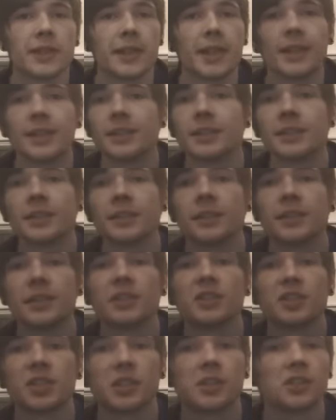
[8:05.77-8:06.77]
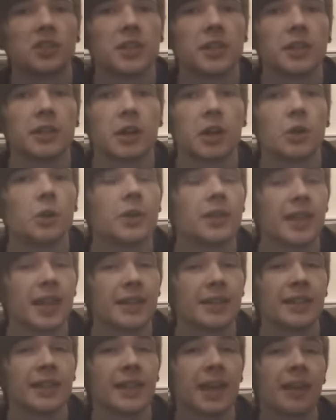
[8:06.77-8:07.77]
analysis is Cinccino,
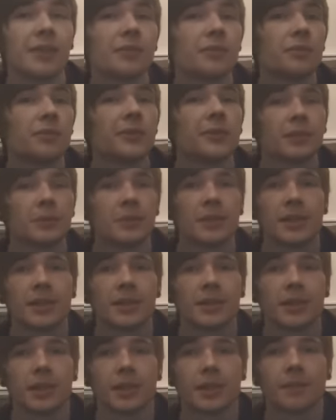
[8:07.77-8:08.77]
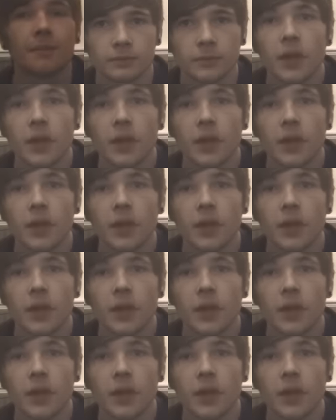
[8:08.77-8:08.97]
yet again for its ability.